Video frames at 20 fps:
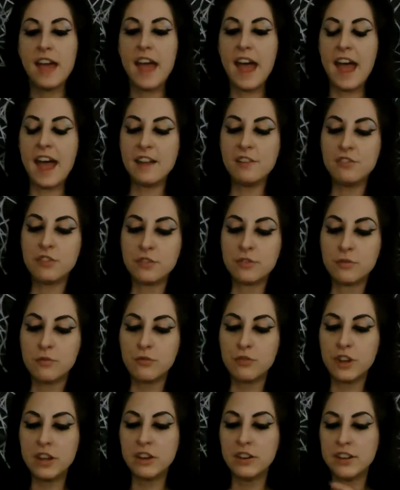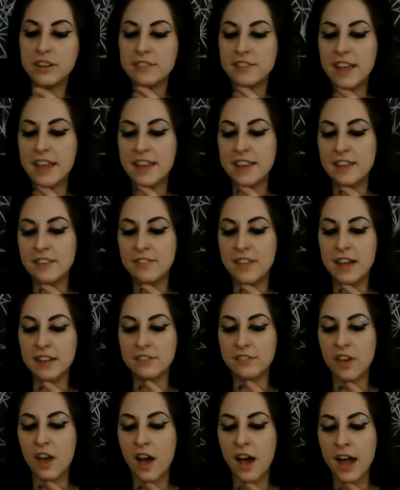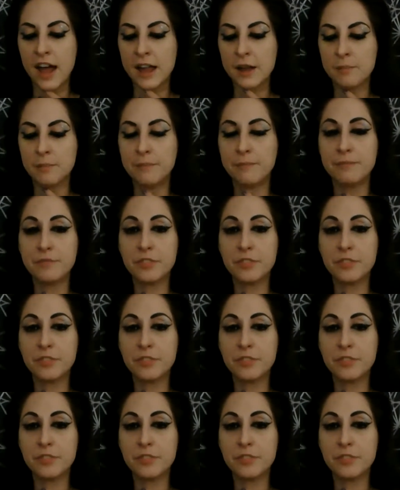and just really taking that time